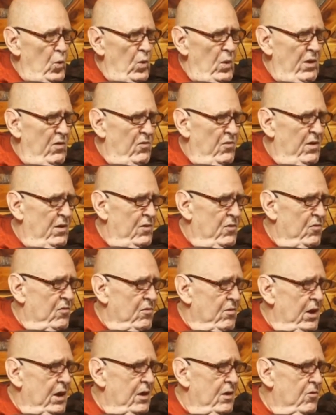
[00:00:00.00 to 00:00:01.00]
who is this
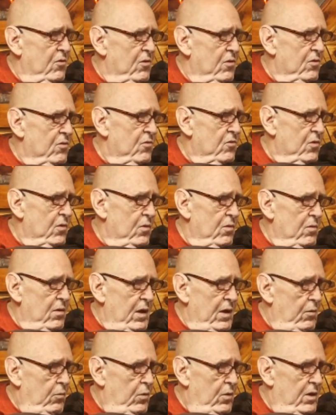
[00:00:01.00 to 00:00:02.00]
stranger? So
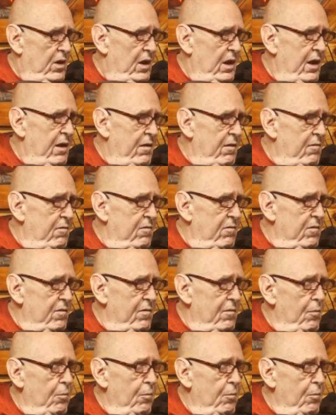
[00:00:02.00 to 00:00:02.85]
I would leave.